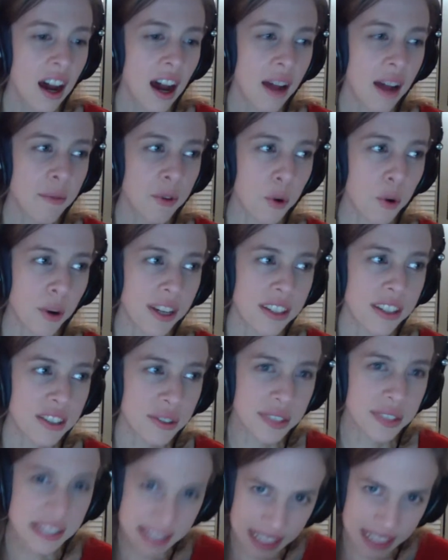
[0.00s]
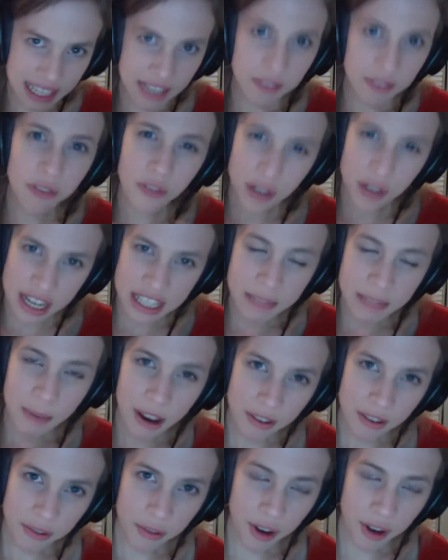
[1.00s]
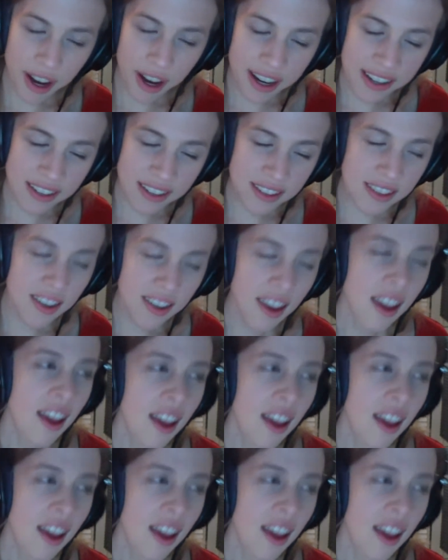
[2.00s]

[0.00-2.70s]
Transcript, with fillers: I'm going to sing it phrase by phrase,